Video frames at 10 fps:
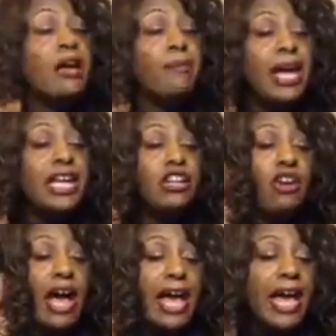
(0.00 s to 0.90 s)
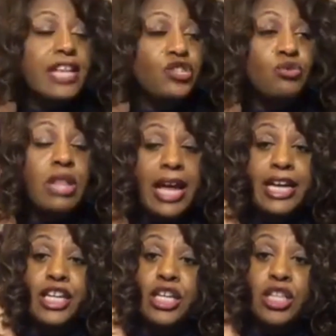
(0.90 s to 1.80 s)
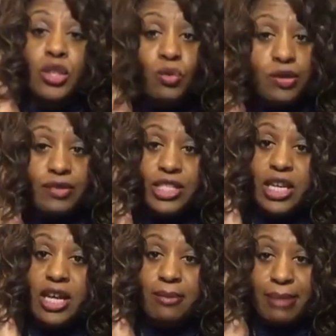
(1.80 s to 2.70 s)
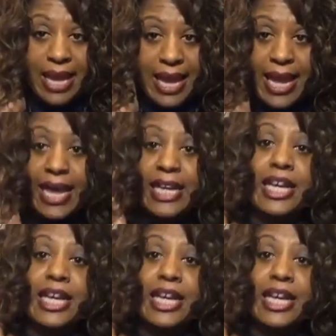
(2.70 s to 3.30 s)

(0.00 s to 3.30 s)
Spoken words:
But, you know, I do like a good Louis Vuitton bag